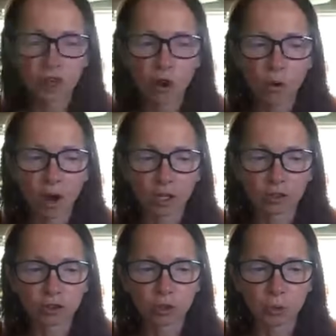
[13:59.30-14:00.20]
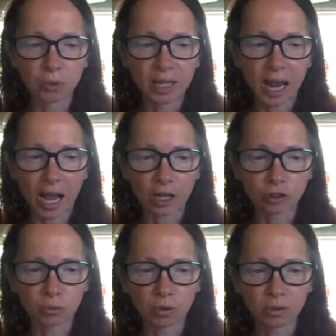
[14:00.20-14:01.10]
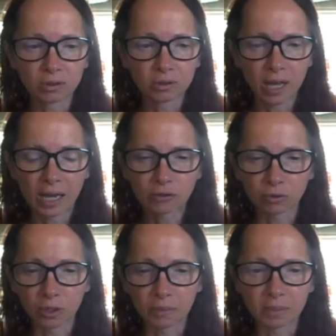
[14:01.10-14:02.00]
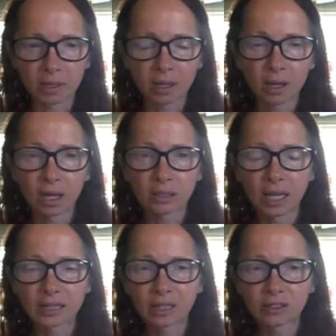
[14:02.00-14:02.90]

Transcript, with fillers: go on to the actual live stream. And like I